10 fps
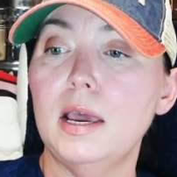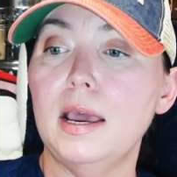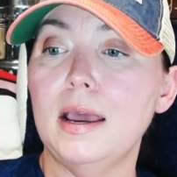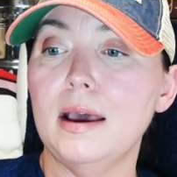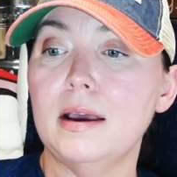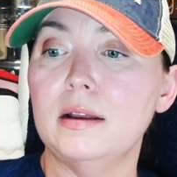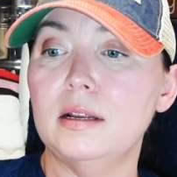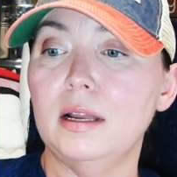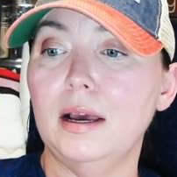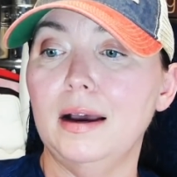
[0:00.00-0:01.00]

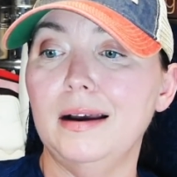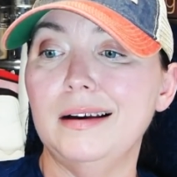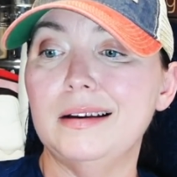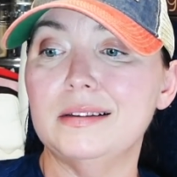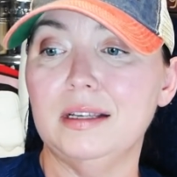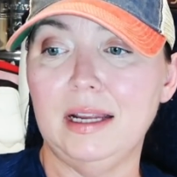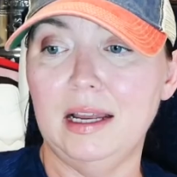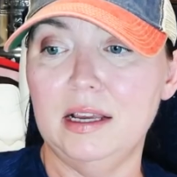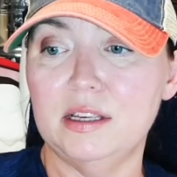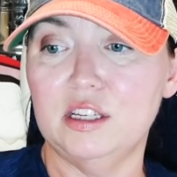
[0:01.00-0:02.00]
and it has an
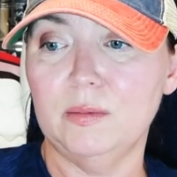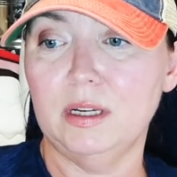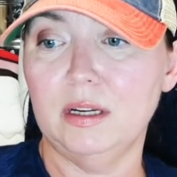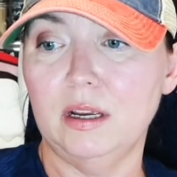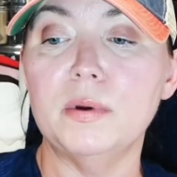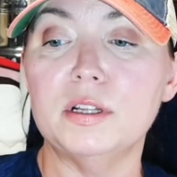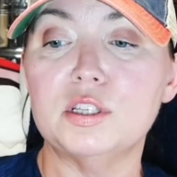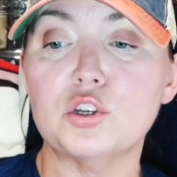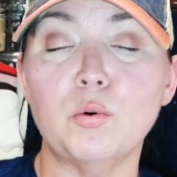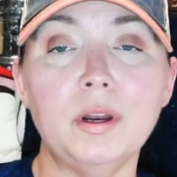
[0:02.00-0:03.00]
antihistamine in it.
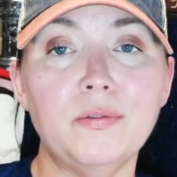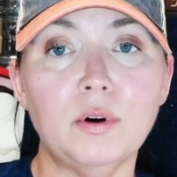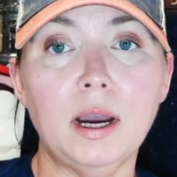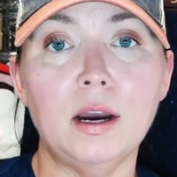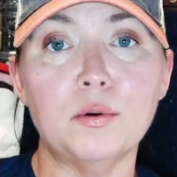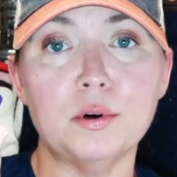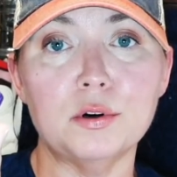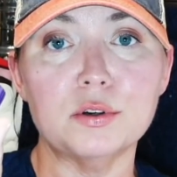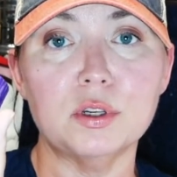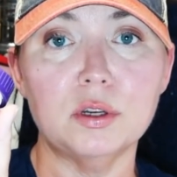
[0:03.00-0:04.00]
It's 24
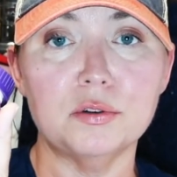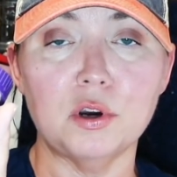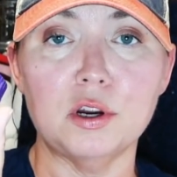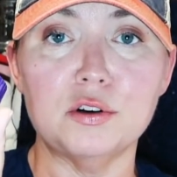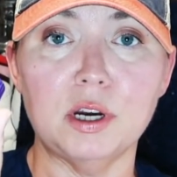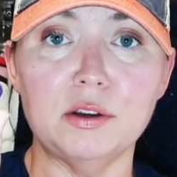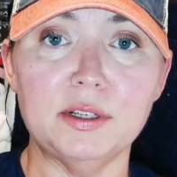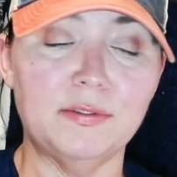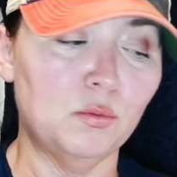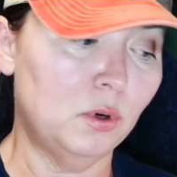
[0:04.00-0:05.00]
hours
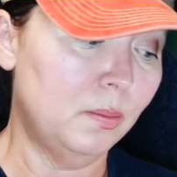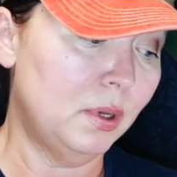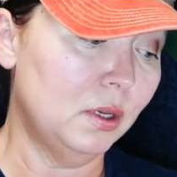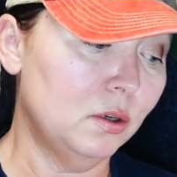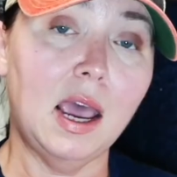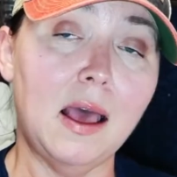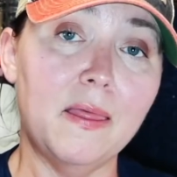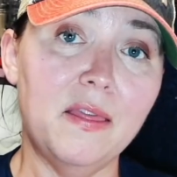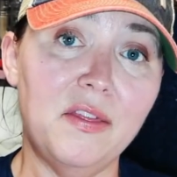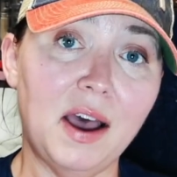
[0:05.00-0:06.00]
non-drowsy for one pill,
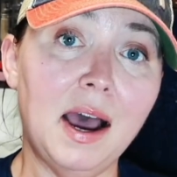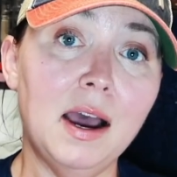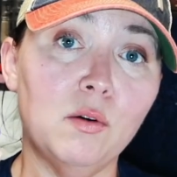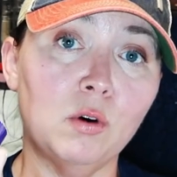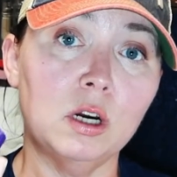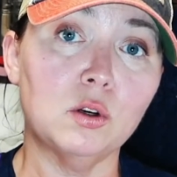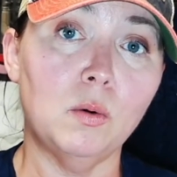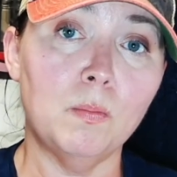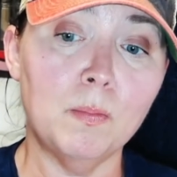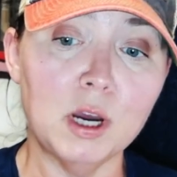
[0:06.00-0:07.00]
and that worked
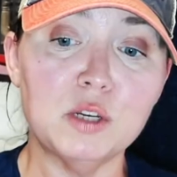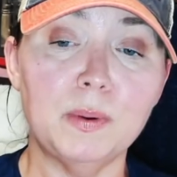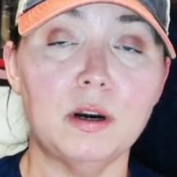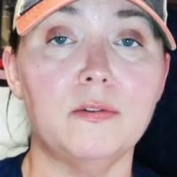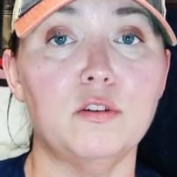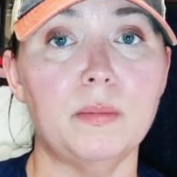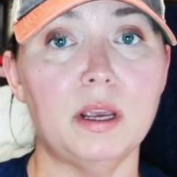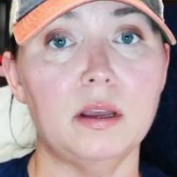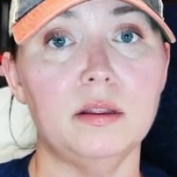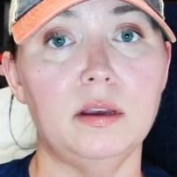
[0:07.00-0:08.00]
much better for
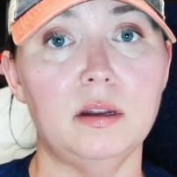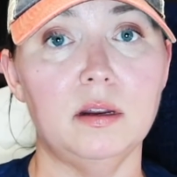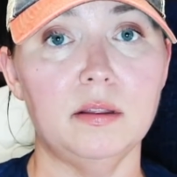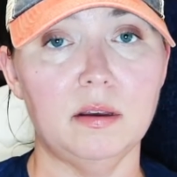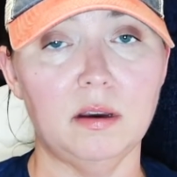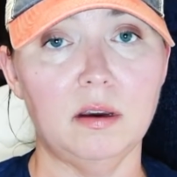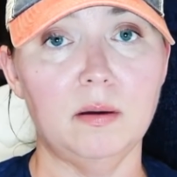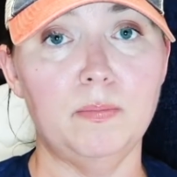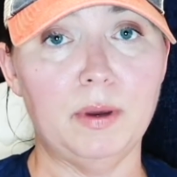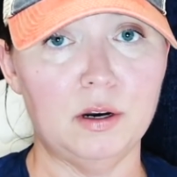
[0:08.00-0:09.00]
me than
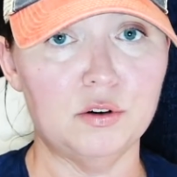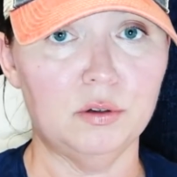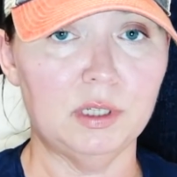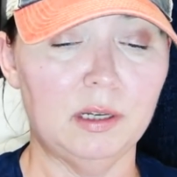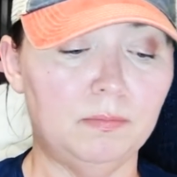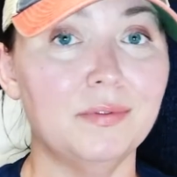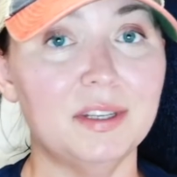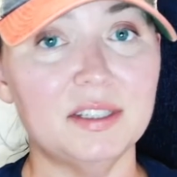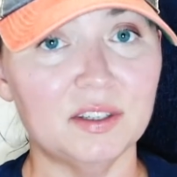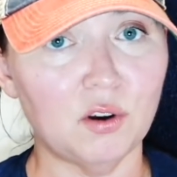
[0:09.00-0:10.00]
the Benadryl did.
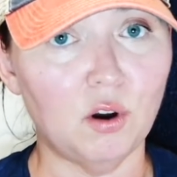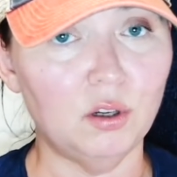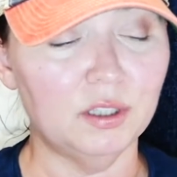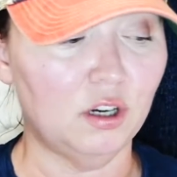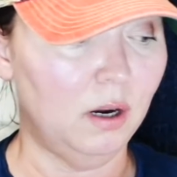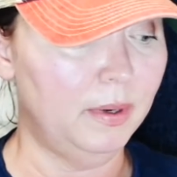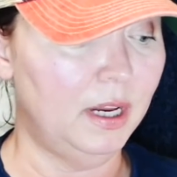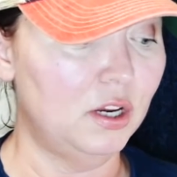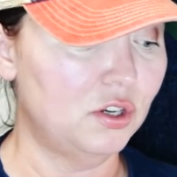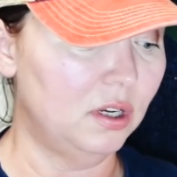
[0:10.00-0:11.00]
This is all in
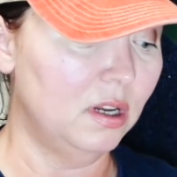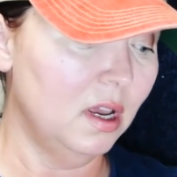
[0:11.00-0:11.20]
combination,